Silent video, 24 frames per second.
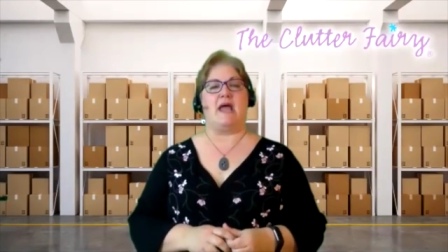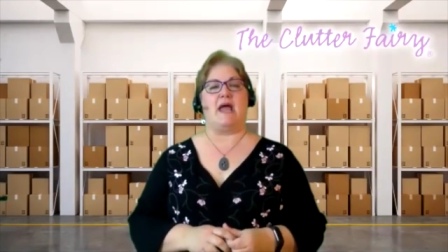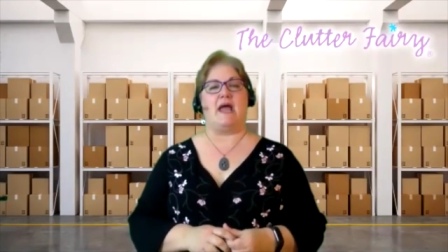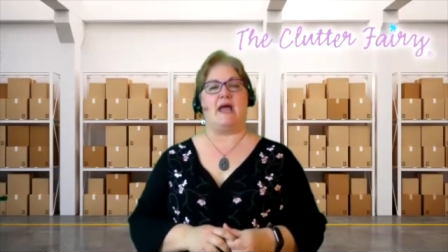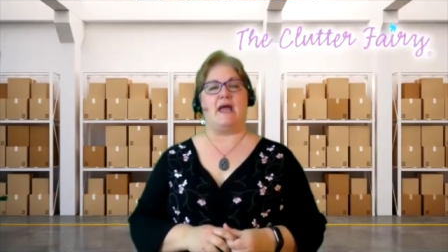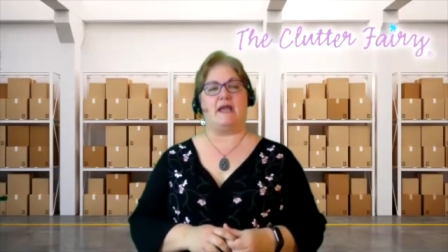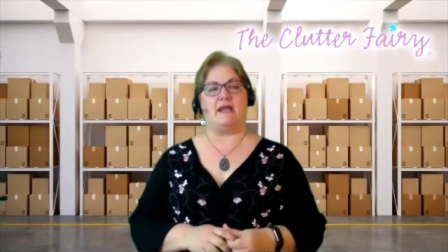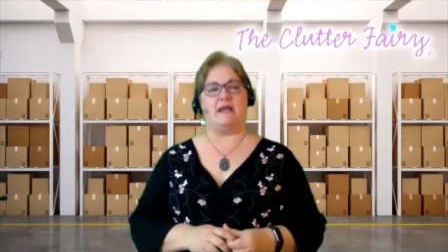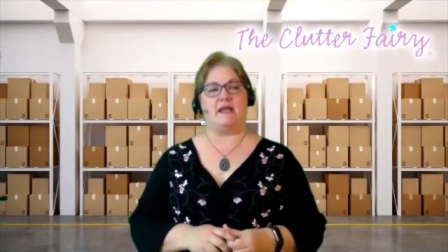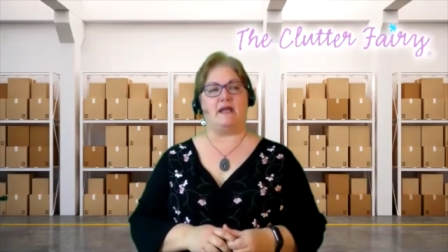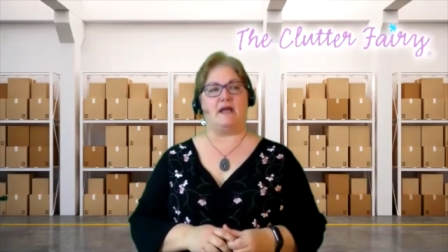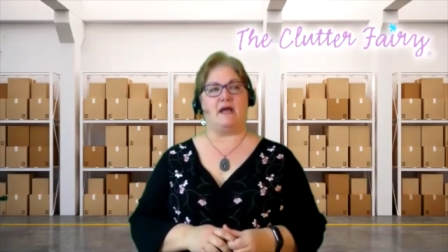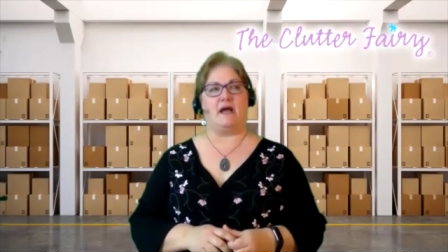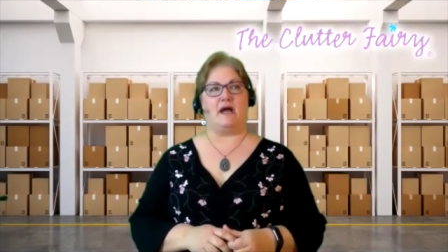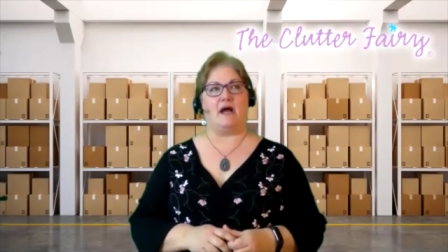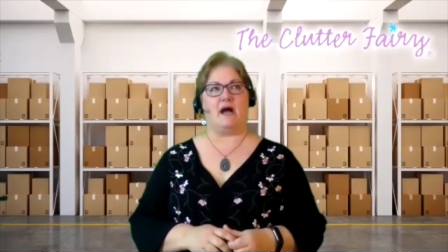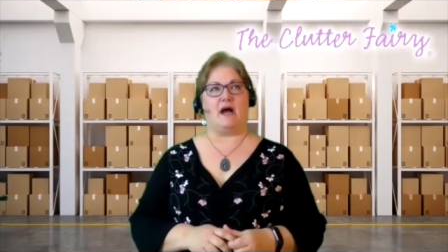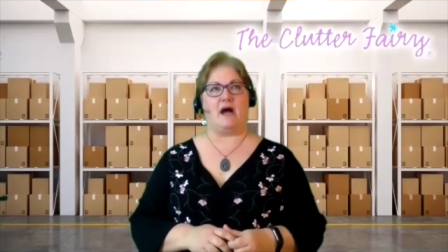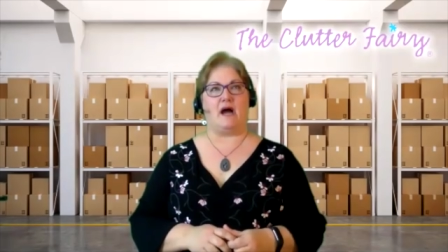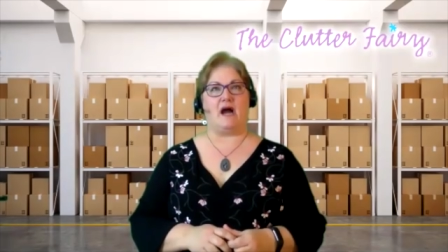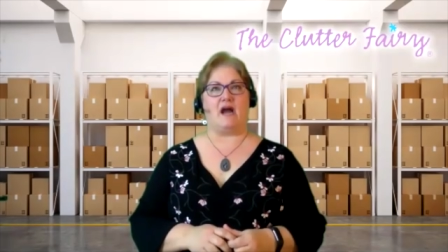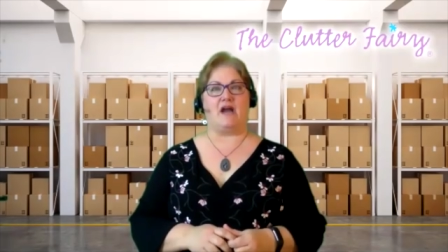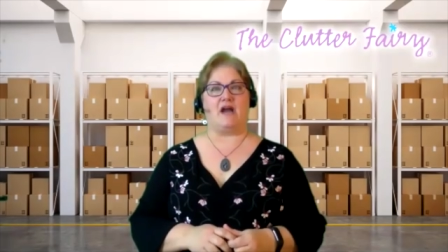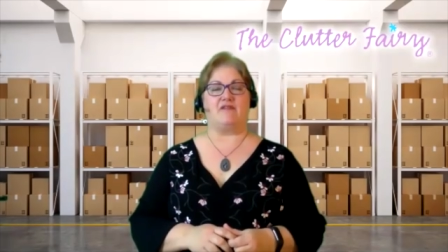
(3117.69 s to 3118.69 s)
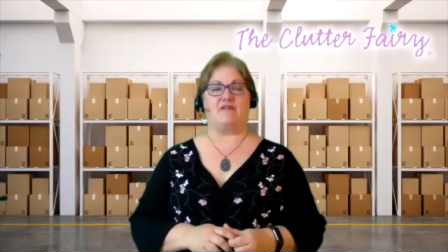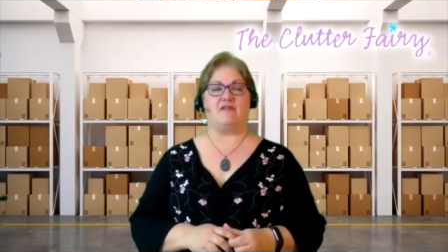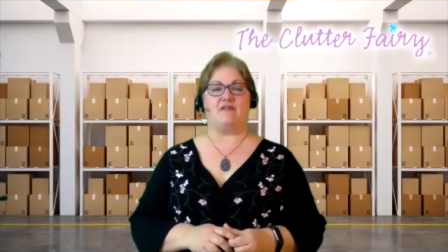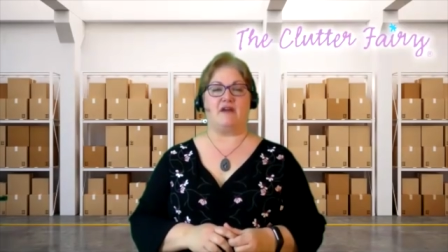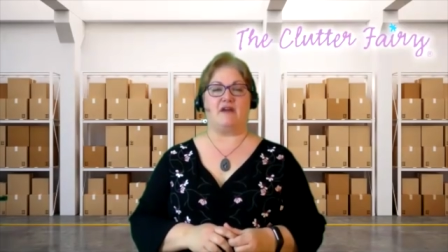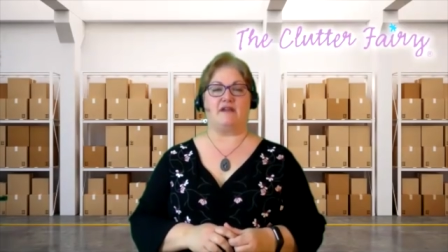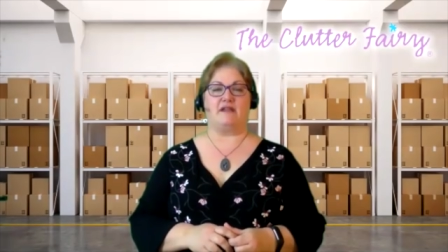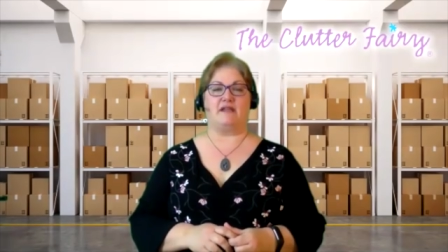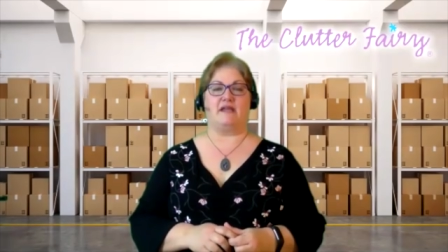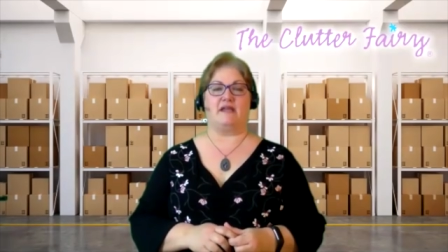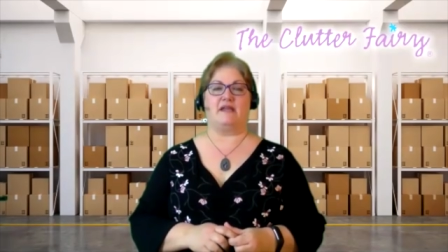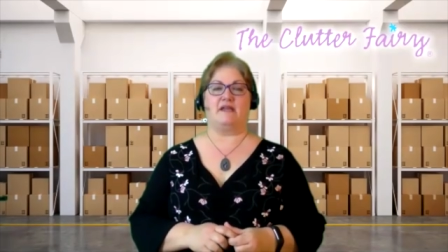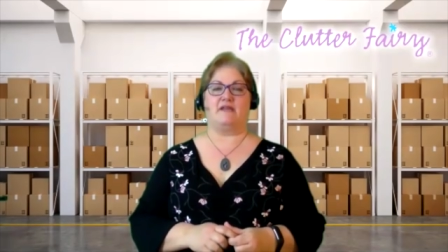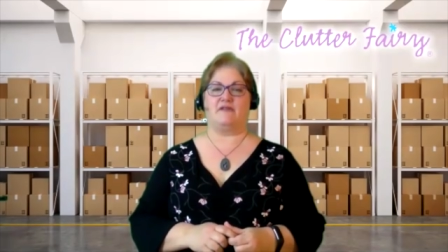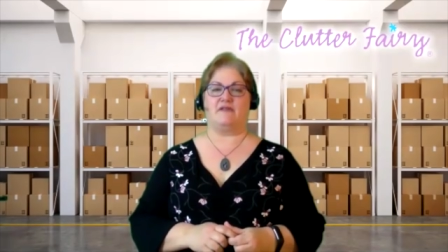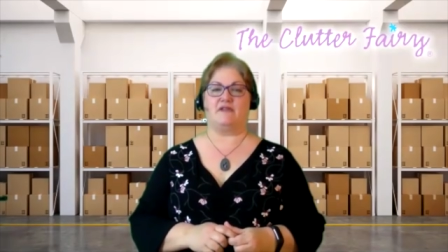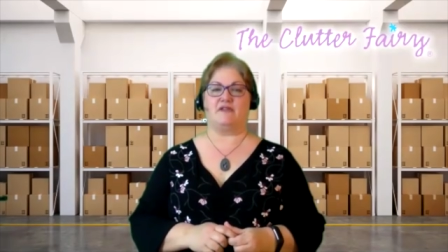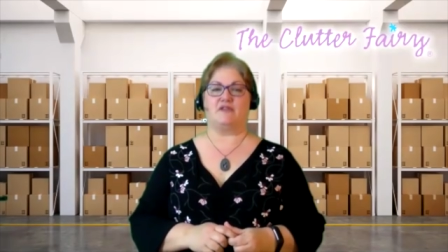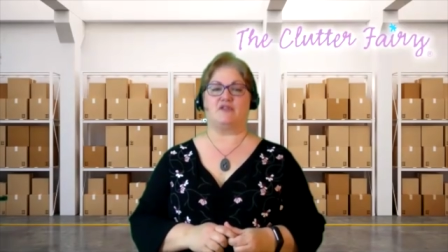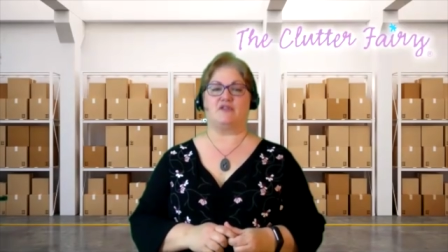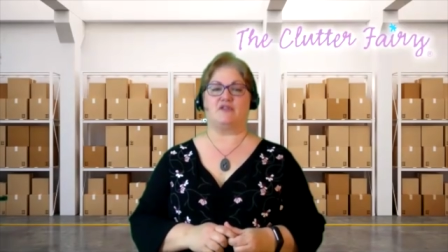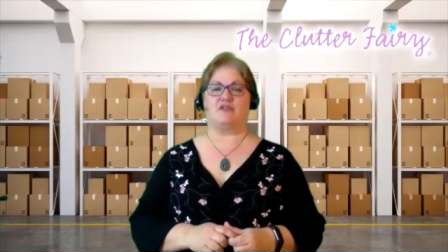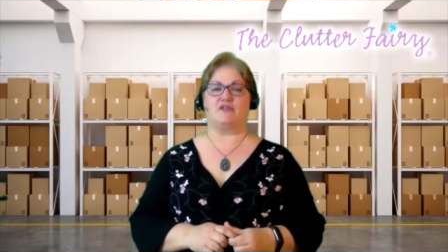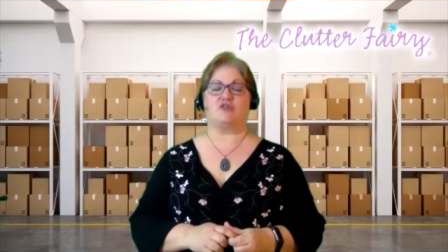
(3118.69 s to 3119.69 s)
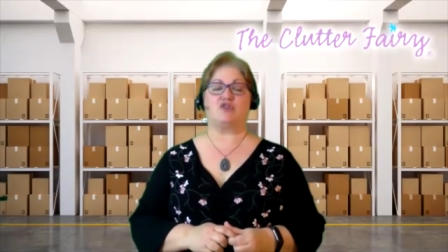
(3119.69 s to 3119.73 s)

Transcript: And I find that if it's